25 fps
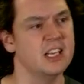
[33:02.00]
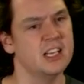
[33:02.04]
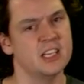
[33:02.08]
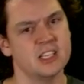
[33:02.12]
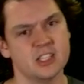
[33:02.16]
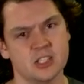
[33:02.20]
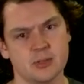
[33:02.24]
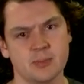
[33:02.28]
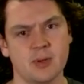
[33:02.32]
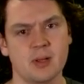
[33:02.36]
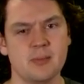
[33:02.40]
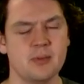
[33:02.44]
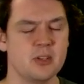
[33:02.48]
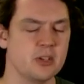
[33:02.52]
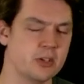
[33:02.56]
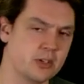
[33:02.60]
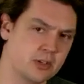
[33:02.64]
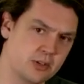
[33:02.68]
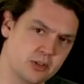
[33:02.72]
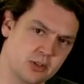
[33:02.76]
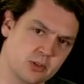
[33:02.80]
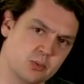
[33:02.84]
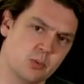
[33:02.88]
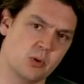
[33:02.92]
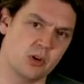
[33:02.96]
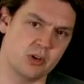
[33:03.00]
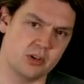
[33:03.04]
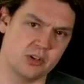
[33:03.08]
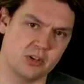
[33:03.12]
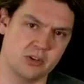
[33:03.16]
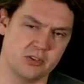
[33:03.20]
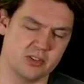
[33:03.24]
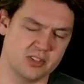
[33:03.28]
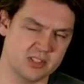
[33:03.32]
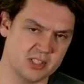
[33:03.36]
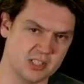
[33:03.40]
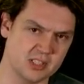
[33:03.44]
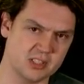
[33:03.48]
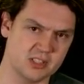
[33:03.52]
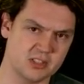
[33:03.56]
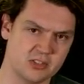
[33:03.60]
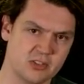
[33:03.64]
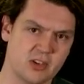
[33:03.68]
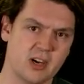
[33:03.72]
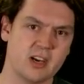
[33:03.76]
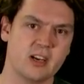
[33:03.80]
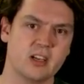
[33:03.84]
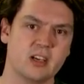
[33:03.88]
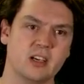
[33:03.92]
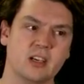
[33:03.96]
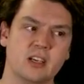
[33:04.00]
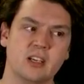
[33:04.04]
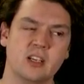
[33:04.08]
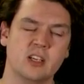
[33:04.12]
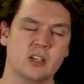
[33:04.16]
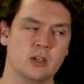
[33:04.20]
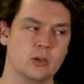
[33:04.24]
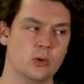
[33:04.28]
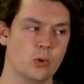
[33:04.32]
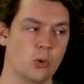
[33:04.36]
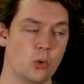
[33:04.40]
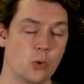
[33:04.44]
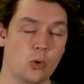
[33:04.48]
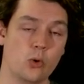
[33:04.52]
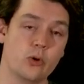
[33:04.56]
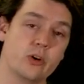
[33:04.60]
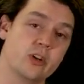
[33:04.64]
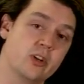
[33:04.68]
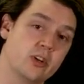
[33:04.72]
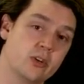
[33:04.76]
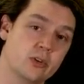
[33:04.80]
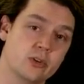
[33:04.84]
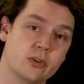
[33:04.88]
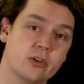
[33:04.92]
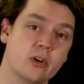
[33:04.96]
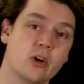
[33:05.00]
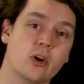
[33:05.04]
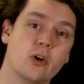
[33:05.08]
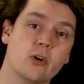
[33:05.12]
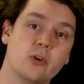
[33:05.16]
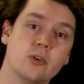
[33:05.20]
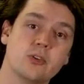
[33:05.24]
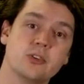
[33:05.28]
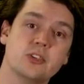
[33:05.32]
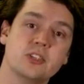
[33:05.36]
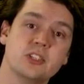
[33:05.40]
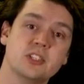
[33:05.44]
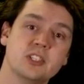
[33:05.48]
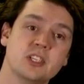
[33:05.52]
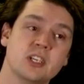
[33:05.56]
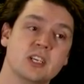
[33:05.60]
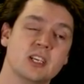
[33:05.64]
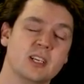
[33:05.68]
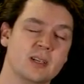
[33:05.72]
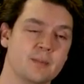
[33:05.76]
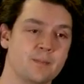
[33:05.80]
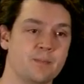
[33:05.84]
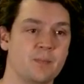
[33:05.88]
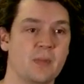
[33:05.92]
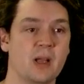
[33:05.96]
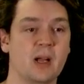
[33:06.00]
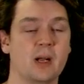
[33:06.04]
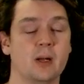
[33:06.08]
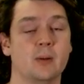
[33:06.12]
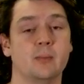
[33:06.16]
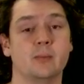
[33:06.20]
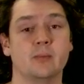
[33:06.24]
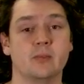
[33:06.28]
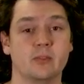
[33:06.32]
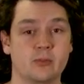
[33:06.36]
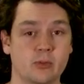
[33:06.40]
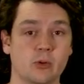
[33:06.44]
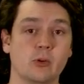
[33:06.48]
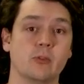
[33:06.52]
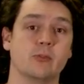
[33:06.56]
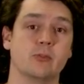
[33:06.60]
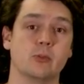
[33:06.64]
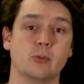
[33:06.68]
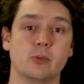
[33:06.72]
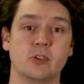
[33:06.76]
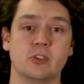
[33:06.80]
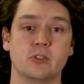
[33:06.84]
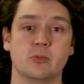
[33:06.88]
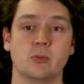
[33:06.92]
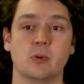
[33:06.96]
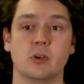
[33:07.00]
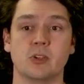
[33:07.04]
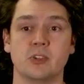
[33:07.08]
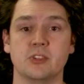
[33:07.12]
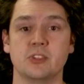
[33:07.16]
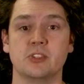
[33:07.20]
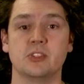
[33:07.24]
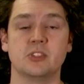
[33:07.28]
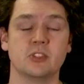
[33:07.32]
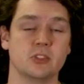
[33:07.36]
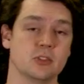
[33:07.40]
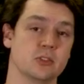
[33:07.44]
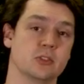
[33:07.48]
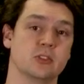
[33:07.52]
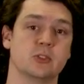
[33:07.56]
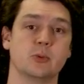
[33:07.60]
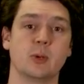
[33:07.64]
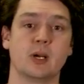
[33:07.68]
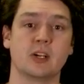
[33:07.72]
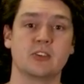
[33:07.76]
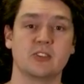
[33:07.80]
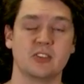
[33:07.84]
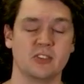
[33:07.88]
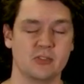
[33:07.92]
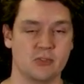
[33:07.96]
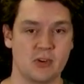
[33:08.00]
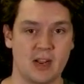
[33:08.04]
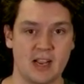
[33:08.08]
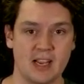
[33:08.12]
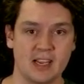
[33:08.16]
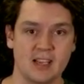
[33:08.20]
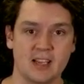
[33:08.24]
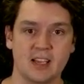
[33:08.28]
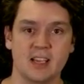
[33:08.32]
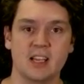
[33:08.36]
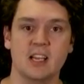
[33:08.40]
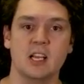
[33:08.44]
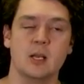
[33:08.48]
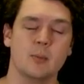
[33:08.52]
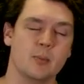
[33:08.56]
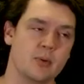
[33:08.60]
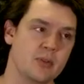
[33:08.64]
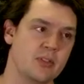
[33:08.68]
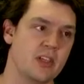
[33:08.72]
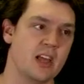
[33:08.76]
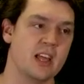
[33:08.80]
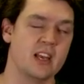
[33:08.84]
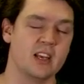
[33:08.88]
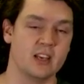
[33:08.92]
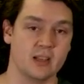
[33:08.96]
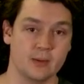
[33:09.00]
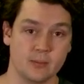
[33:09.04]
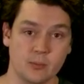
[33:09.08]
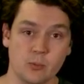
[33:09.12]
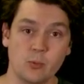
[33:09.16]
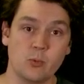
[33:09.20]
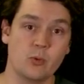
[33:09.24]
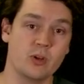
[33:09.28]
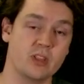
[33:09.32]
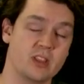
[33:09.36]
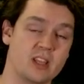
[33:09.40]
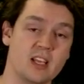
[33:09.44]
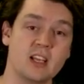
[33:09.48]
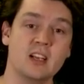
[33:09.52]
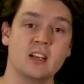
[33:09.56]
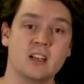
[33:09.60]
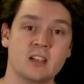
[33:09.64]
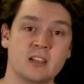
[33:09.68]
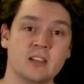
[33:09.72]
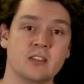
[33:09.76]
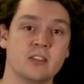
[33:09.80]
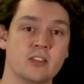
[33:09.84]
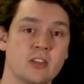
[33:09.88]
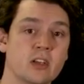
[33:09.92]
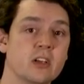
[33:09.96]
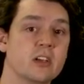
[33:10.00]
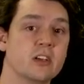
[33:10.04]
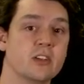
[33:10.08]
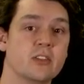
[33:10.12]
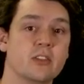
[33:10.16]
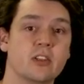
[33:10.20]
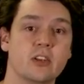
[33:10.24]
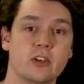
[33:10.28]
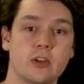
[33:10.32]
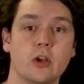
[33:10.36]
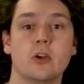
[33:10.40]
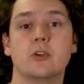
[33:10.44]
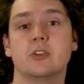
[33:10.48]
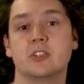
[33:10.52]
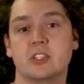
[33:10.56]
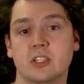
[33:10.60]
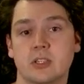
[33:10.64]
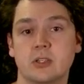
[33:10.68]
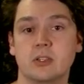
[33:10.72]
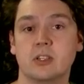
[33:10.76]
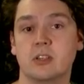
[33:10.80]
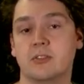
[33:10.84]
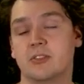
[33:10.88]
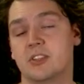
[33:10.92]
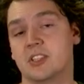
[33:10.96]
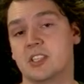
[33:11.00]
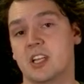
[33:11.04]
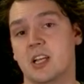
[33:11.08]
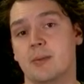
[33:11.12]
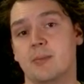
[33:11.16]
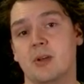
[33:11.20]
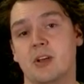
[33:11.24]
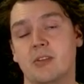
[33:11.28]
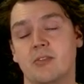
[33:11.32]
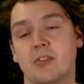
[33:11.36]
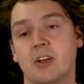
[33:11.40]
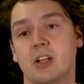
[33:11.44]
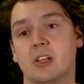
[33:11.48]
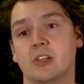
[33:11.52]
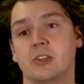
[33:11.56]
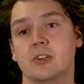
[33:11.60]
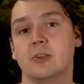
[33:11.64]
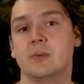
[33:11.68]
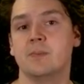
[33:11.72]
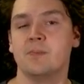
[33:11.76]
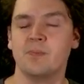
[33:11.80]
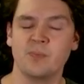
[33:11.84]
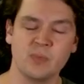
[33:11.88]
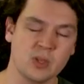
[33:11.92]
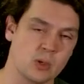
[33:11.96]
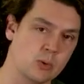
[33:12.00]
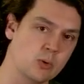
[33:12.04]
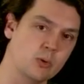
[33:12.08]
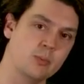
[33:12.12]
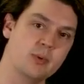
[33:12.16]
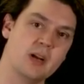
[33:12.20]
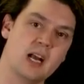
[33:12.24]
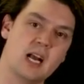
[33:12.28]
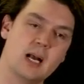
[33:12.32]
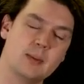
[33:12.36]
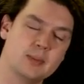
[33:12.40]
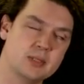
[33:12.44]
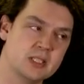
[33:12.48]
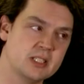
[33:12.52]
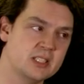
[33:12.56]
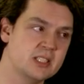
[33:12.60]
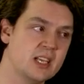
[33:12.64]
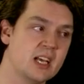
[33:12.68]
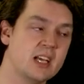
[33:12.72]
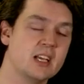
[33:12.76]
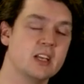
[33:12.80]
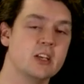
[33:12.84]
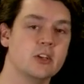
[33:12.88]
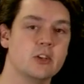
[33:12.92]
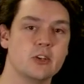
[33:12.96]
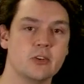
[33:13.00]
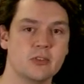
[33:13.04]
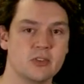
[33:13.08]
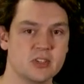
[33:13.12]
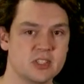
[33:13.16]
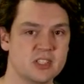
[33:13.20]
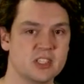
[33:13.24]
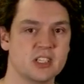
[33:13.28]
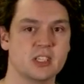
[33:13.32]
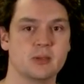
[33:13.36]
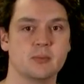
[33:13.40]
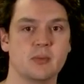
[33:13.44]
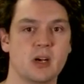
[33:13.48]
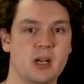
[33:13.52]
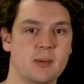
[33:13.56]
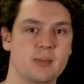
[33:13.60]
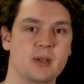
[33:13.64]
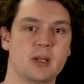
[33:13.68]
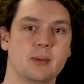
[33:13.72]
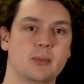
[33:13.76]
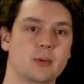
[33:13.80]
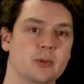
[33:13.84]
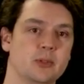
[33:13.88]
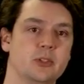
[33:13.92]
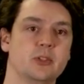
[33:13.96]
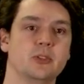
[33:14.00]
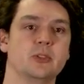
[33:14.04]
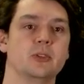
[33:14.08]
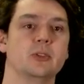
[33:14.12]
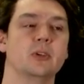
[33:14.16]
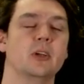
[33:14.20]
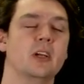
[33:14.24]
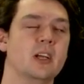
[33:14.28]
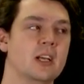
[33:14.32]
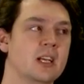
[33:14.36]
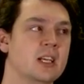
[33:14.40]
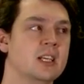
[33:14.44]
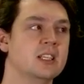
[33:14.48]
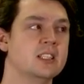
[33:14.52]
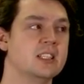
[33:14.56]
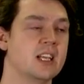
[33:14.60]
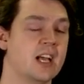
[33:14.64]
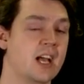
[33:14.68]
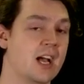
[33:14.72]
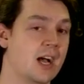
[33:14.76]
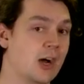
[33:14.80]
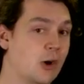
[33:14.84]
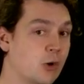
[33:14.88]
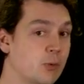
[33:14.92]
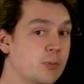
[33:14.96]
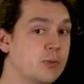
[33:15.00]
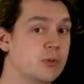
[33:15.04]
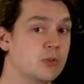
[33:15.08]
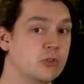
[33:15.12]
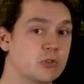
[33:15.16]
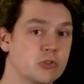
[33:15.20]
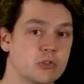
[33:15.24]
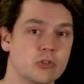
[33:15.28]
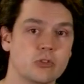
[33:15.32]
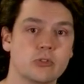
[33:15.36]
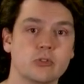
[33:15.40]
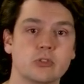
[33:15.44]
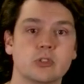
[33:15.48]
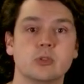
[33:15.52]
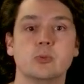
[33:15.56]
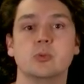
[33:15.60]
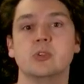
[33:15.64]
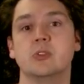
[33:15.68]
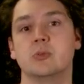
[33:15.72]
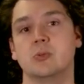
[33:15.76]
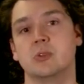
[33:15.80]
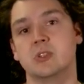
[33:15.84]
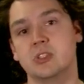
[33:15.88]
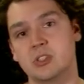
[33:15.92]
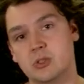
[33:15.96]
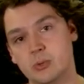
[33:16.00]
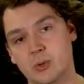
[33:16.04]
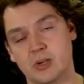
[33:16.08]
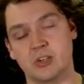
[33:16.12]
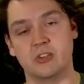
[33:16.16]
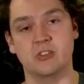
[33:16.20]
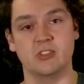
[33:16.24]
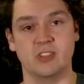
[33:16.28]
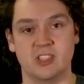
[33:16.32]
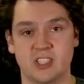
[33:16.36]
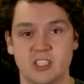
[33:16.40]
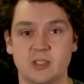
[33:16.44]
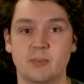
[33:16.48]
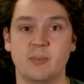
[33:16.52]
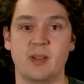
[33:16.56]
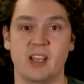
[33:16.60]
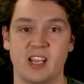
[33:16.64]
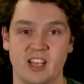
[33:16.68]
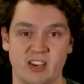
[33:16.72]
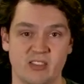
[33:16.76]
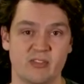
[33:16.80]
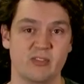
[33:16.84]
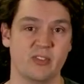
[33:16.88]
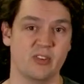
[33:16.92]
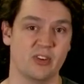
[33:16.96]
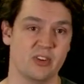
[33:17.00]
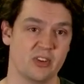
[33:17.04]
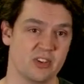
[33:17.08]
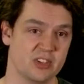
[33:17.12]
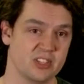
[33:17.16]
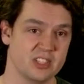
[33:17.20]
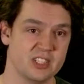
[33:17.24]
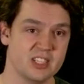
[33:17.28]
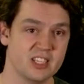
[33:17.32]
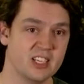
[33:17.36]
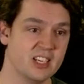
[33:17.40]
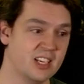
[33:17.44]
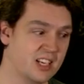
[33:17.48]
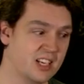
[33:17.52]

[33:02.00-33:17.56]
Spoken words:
So maybe you can use one heuristic to try to order your nodes for which ones to actually rank, but then within the nodes that all have the same F value, well, perhaps a second heuristic might be able to help you choose which ones to actually expand first.